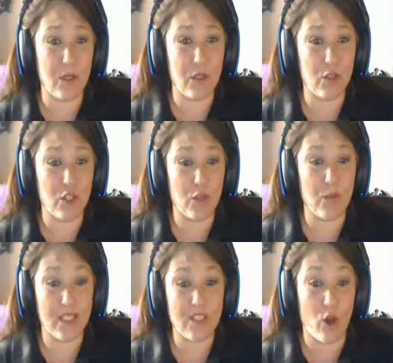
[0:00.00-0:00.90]
But YouTube,
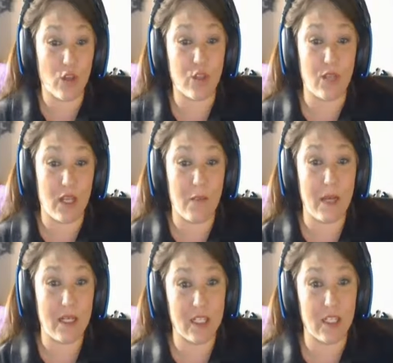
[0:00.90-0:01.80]
it's also the
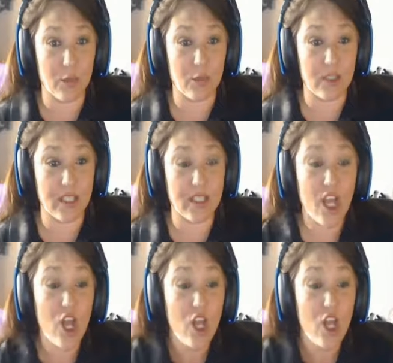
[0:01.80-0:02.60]
Amanda Gilliam Presents.